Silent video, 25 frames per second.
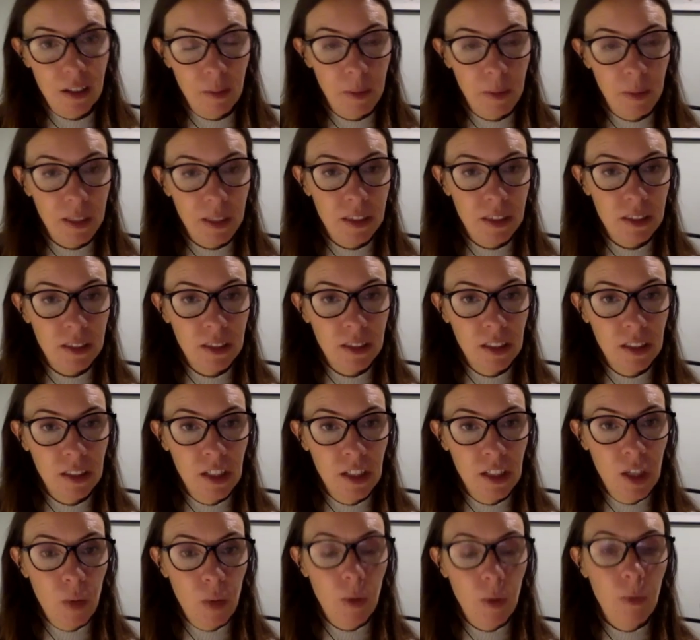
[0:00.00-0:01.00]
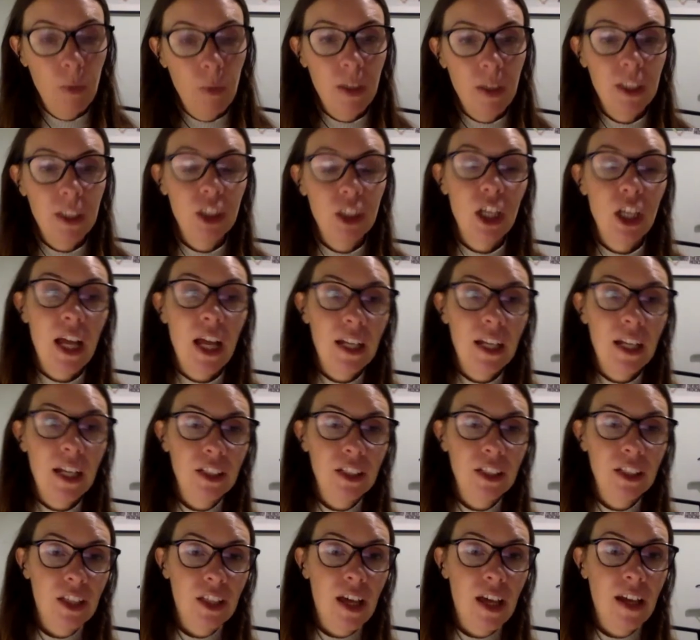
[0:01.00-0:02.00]
bit. We want to challenge
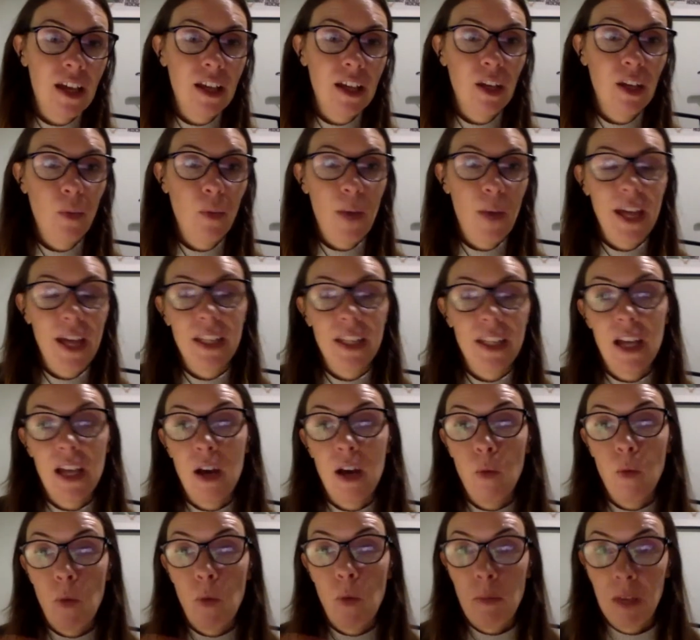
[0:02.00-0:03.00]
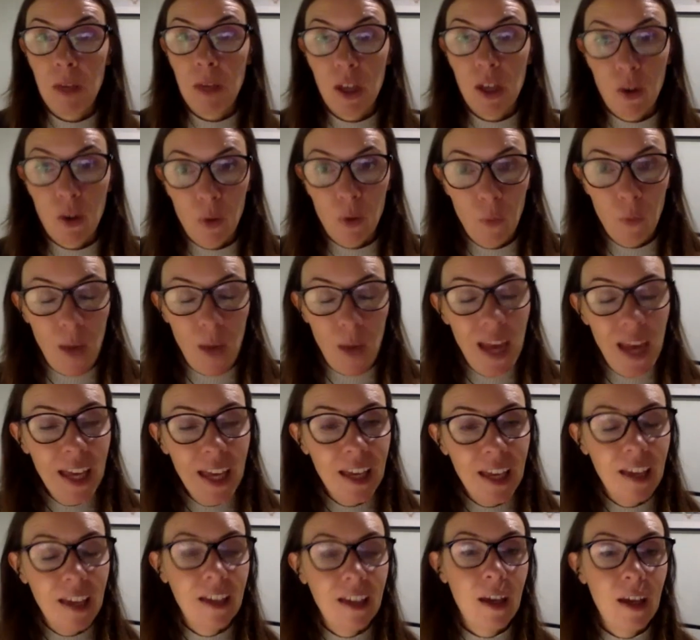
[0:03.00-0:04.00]
that in a way that when we go
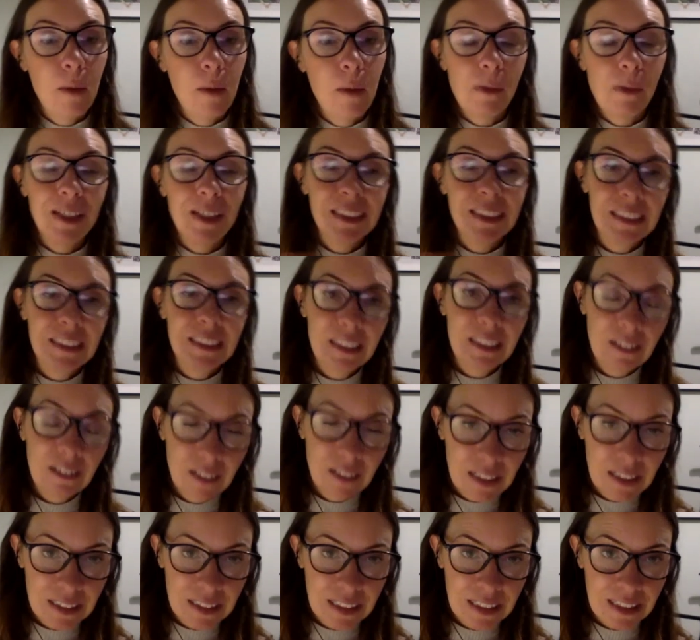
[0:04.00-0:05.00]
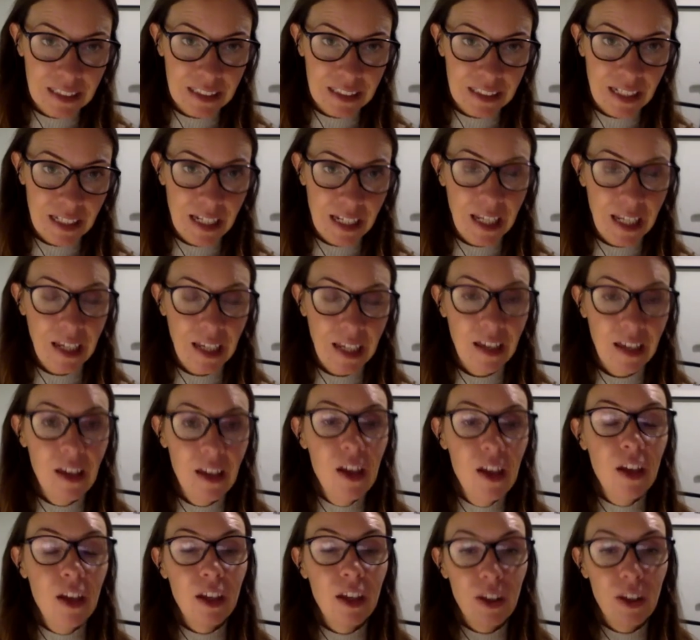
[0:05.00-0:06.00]
away, can we still consistently,
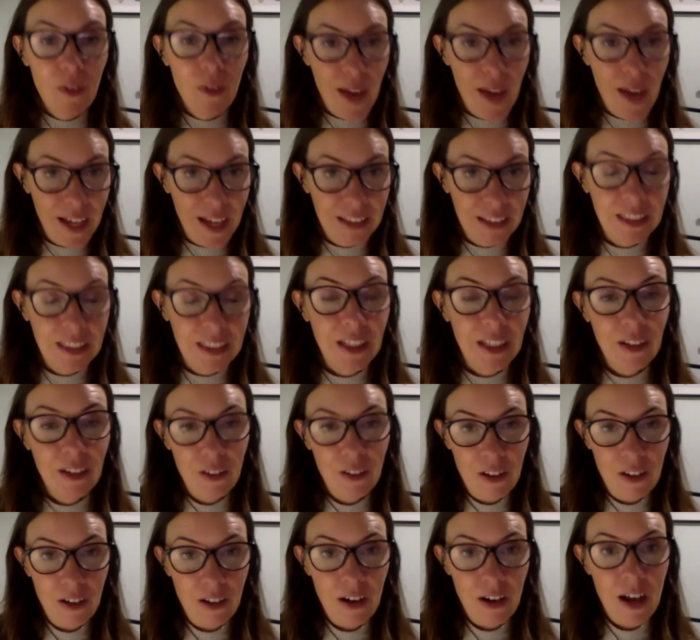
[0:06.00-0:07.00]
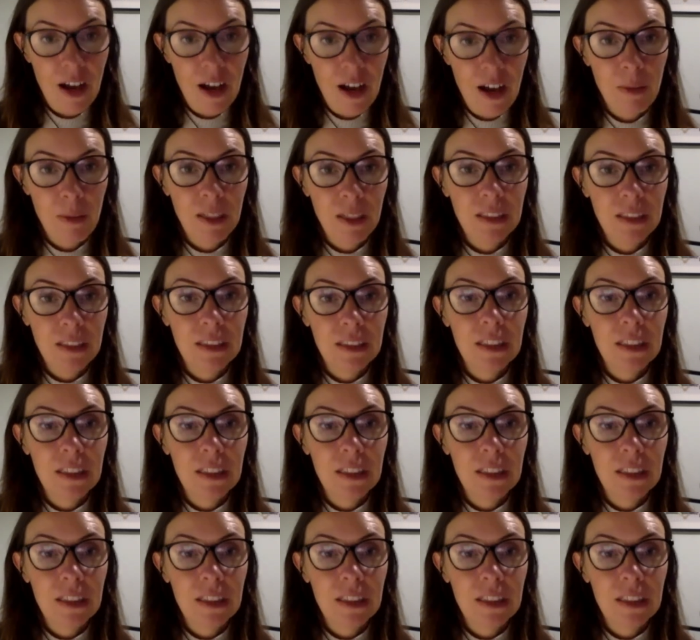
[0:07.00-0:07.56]
you know, execute on our habits?